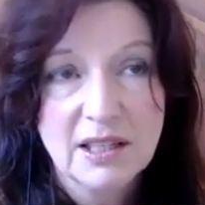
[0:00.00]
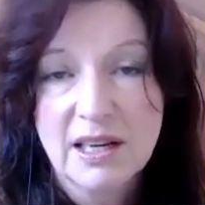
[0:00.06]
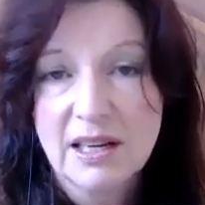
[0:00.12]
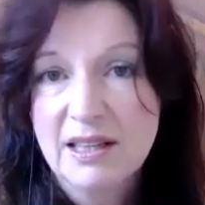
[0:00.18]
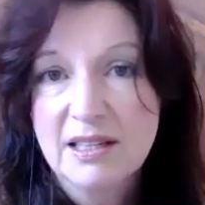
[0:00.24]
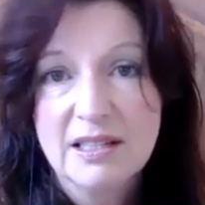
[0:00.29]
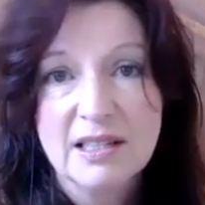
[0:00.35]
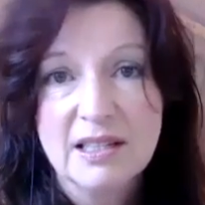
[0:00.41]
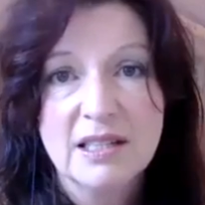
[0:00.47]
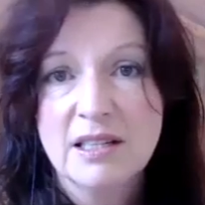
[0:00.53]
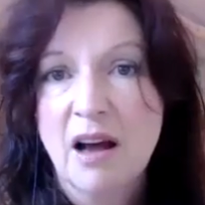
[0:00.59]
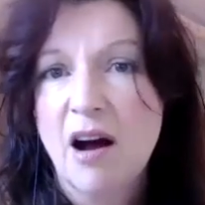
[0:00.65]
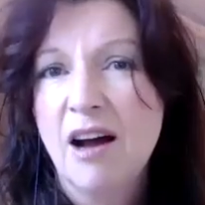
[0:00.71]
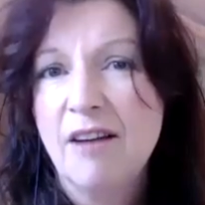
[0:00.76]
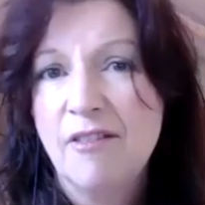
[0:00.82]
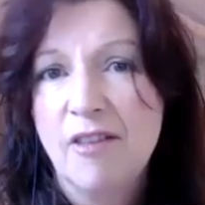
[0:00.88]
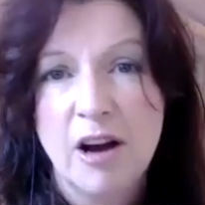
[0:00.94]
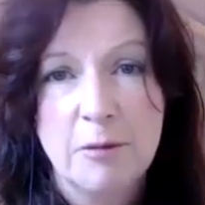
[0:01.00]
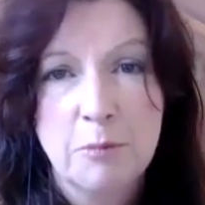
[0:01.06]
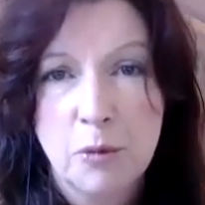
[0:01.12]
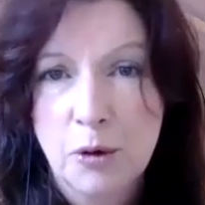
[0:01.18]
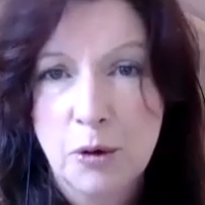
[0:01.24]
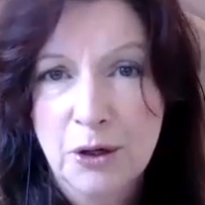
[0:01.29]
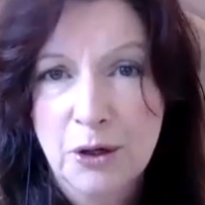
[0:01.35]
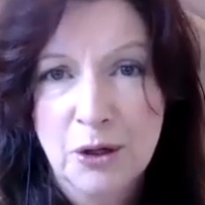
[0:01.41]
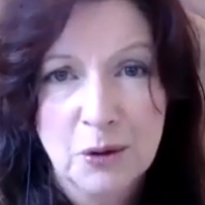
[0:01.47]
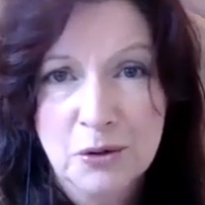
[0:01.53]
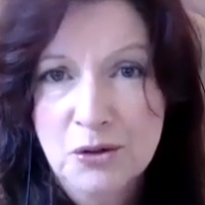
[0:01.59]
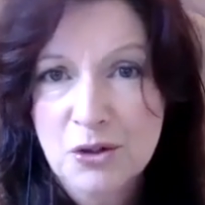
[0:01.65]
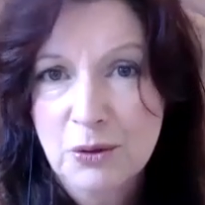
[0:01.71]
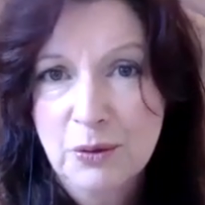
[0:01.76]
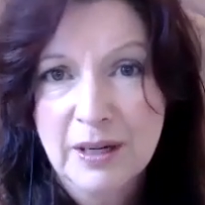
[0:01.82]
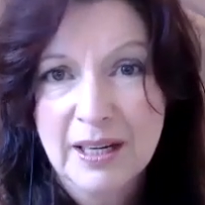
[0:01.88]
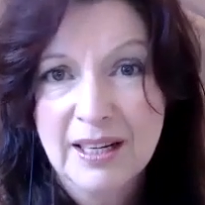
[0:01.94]
This is high vibe work you're
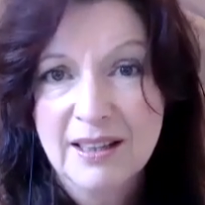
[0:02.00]
doing,